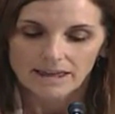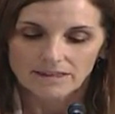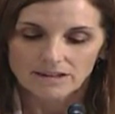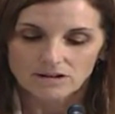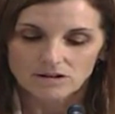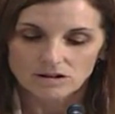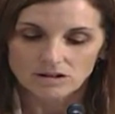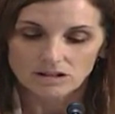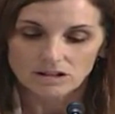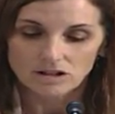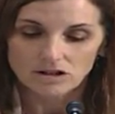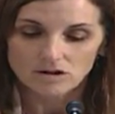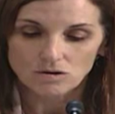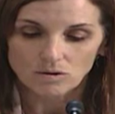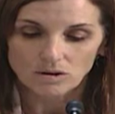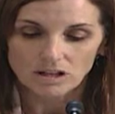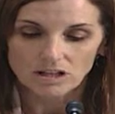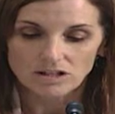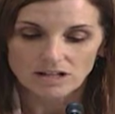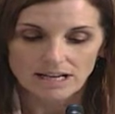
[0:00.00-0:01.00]
this
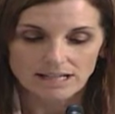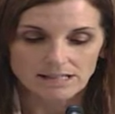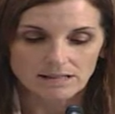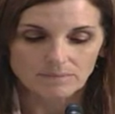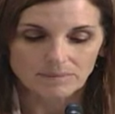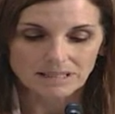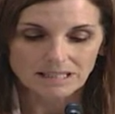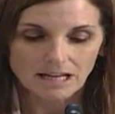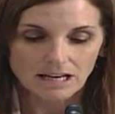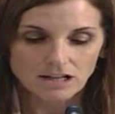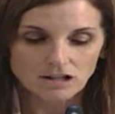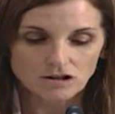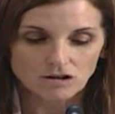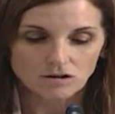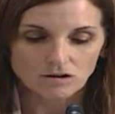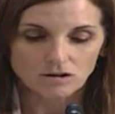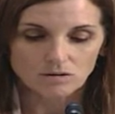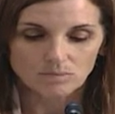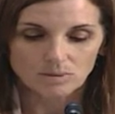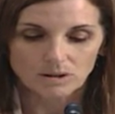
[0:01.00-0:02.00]
shortage has the
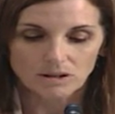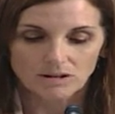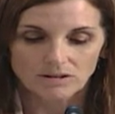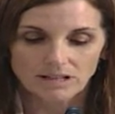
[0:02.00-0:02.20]
potential to put